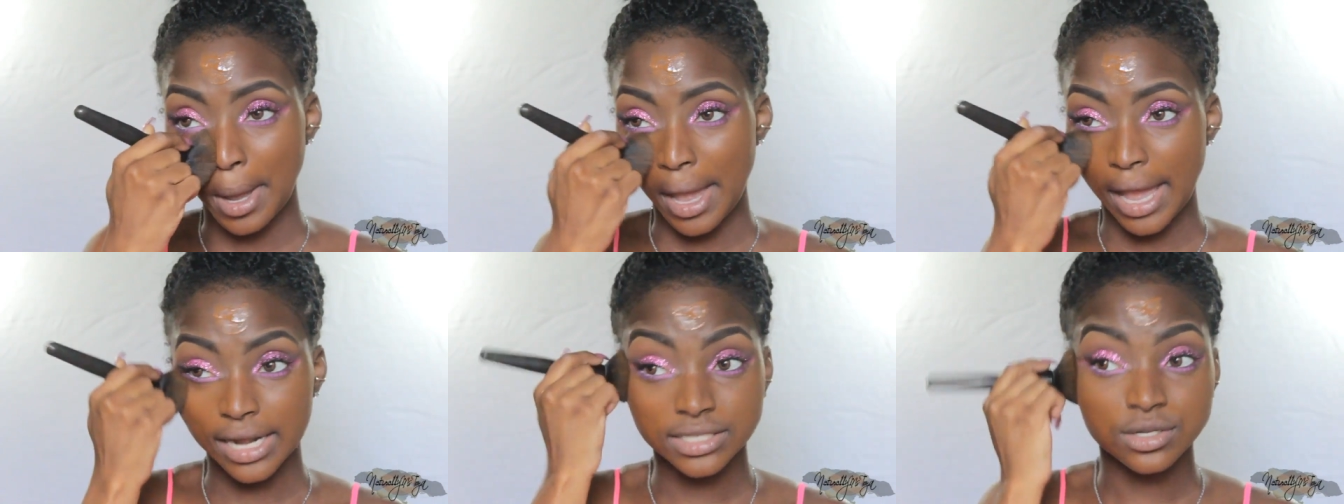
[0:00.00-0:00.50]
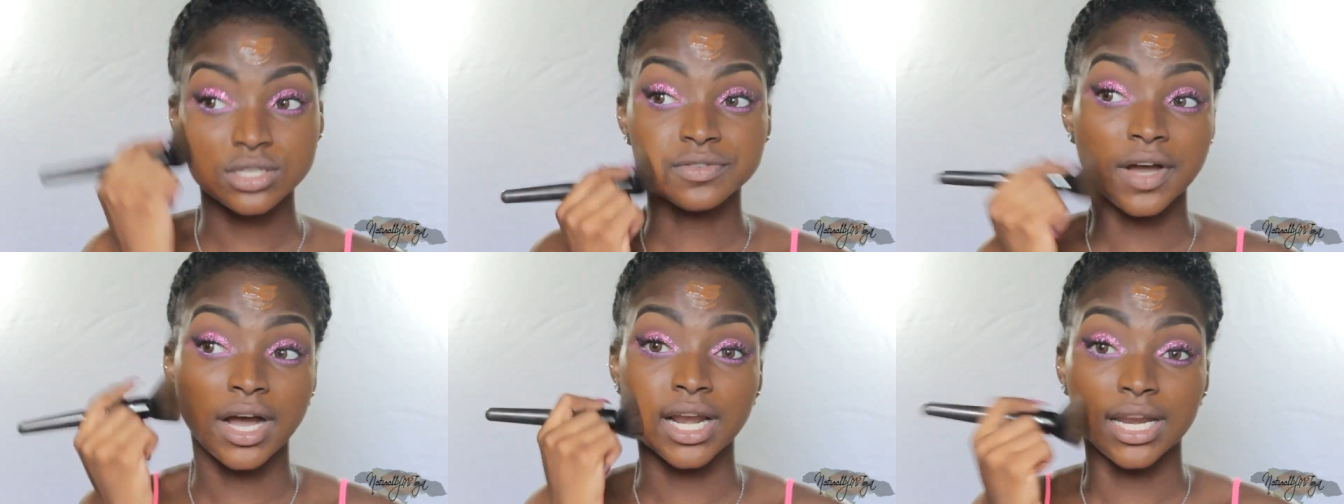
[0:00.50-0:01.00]
And this goes
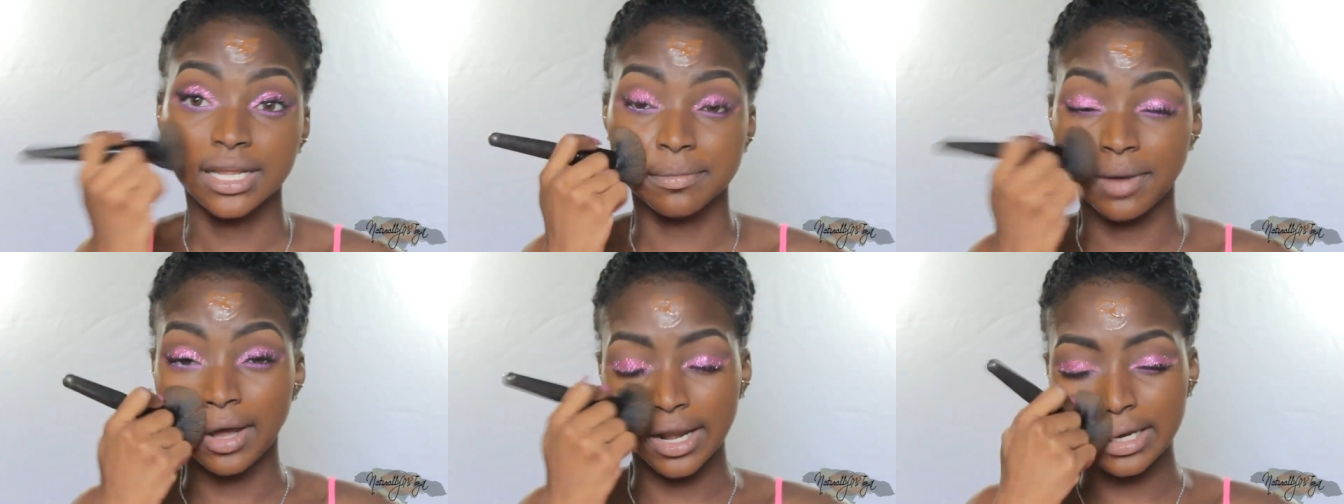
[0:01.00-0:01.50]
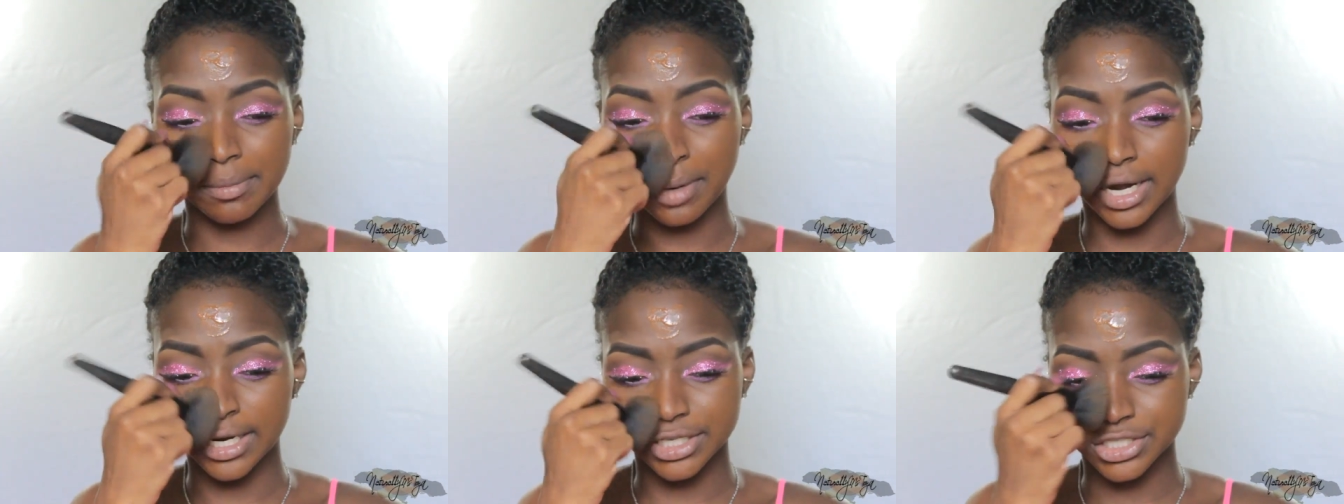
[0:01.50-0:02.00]
for all of them, all of
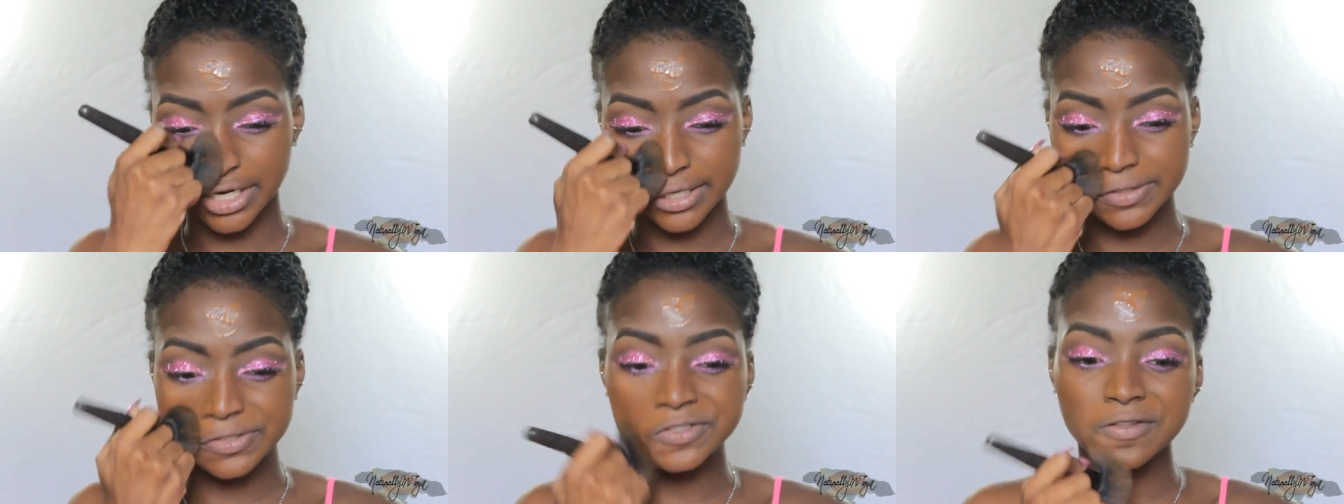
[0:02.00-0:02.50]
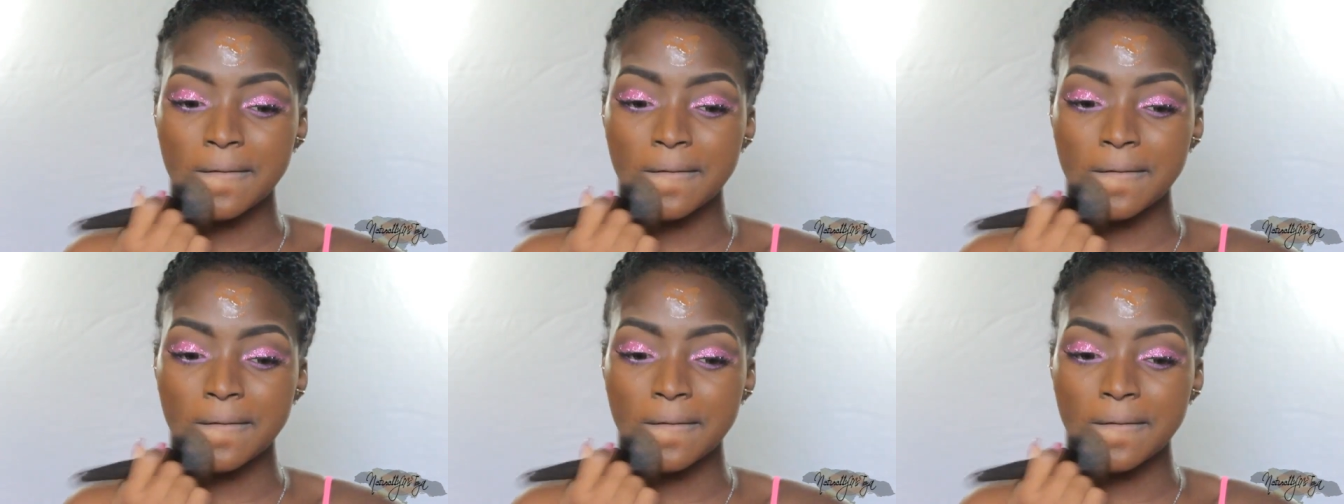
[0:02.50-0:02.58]
the channels.